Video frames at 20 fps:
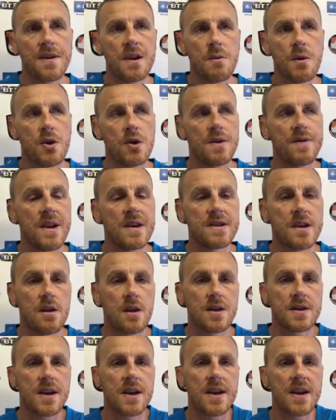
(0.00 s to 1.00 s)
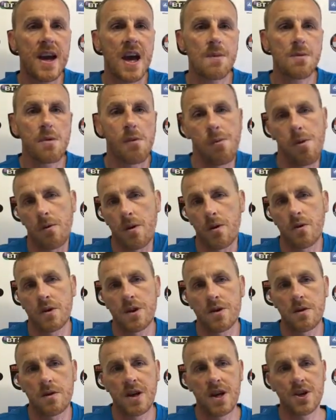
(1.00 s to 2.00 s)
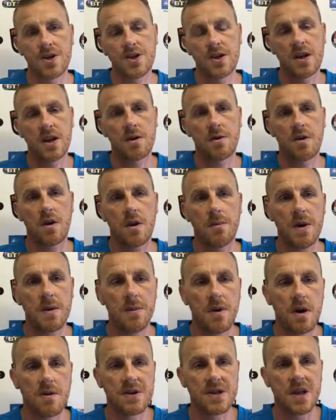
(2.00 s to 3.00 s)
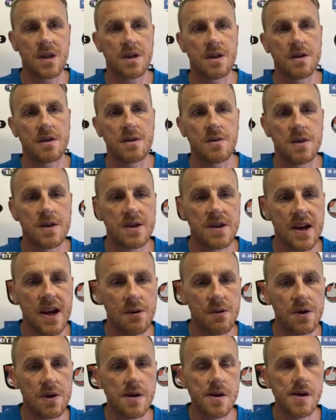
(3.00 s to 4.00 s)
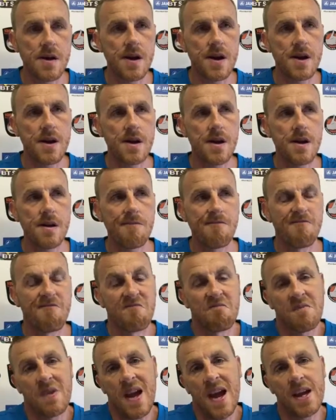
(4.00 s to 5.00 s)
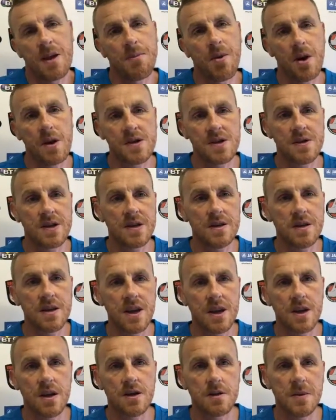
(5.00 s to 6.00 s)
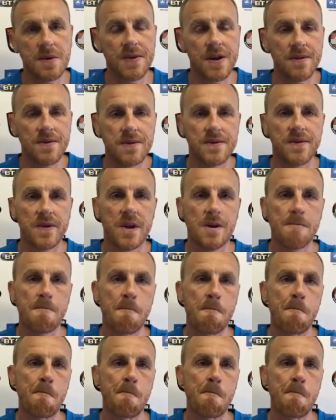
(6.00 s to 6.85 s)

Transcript: I think we could have easily lost that game and we probably would have done last year. We've got a bit more resilience to us now, and any points in this league you're going to be thankful for.